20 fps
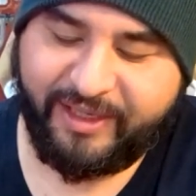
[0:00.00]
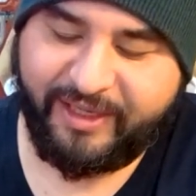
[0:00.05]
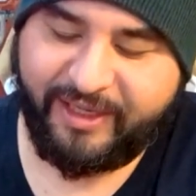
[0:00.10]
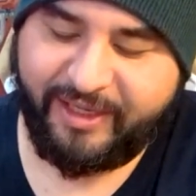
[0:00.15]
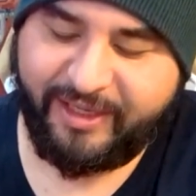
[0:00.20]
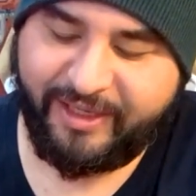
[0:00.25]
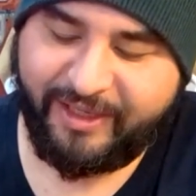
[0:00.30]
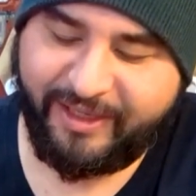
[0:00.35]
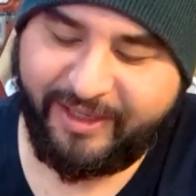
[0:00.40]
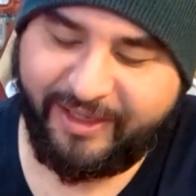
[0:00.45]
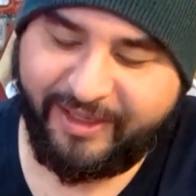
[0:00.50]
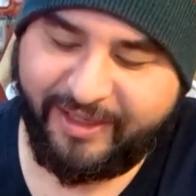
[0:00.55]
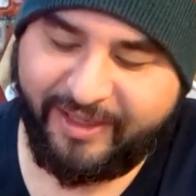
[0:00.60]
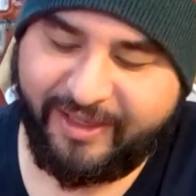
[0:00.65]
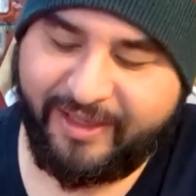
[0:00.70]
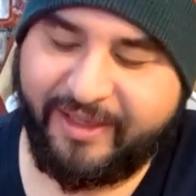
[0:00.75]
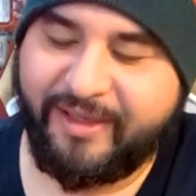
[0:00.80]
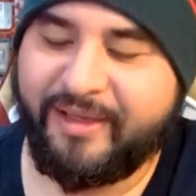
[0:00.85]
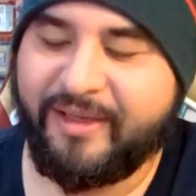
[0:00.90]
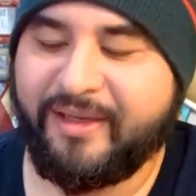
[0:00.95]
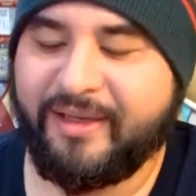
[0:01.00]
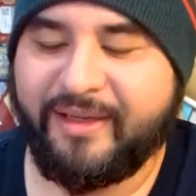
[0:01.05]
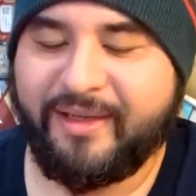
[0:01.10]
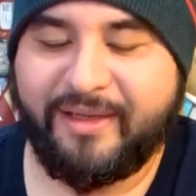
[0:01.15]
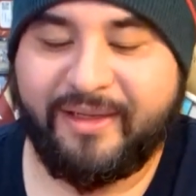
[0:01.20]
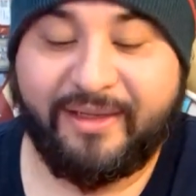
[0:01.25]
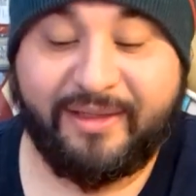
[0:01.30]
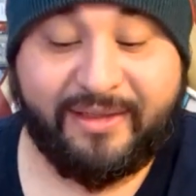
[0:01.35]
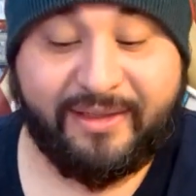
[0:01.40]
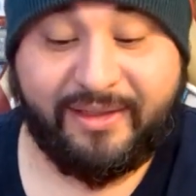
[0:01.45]
and
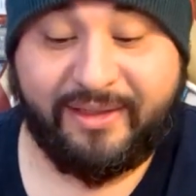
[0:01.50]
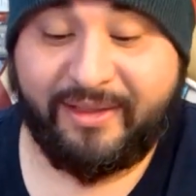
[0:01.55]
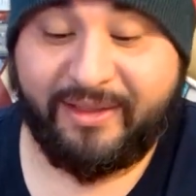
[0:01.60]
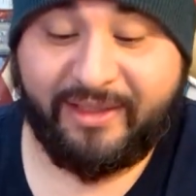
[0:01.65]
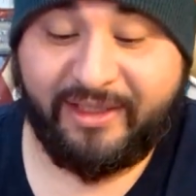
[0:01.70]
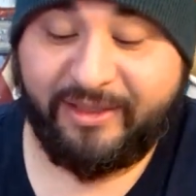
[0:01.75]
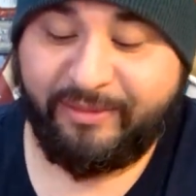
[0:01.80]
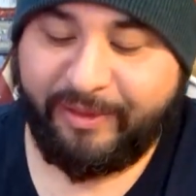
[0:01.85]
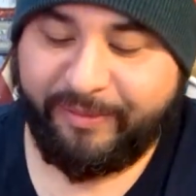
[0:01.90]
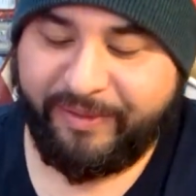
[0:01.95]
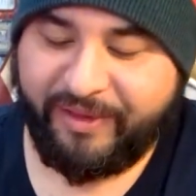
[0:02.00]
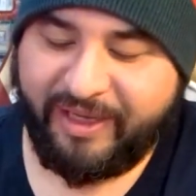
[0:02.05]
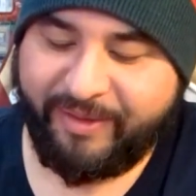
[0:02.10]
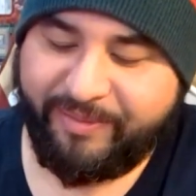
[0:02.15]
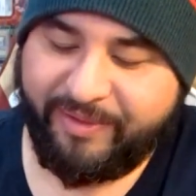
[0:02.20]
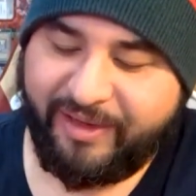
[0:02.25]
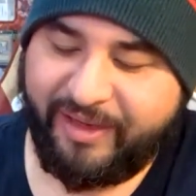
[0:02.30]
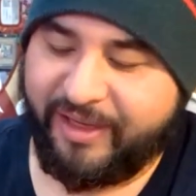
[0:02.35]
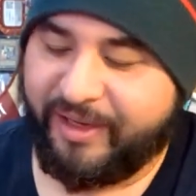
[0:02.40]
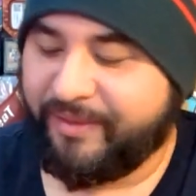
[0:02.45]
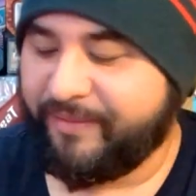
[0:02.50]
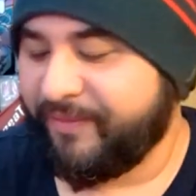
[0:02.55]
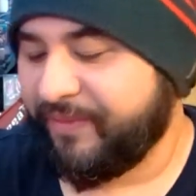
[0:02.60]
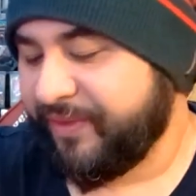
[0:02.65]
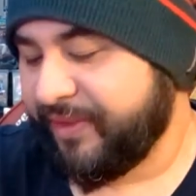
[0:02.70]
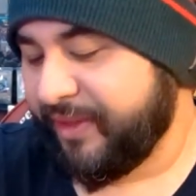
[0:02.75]
he's popping up a lot.